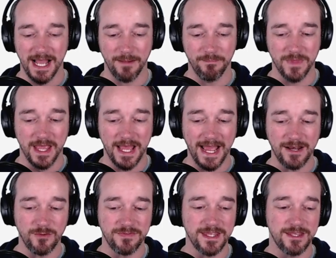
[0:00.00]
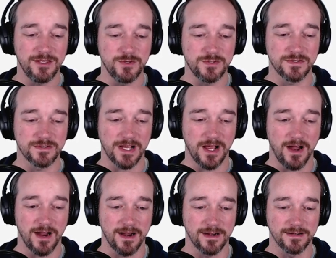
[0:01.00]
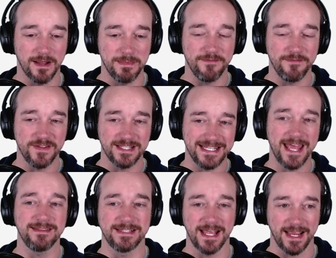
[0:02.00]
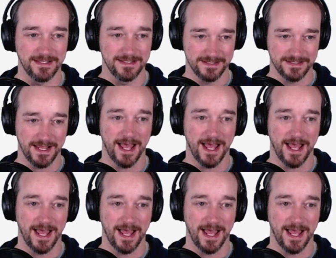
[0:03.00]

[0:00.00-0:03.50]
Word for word: I don't think users are, I mean, if it's 10 seconds, it's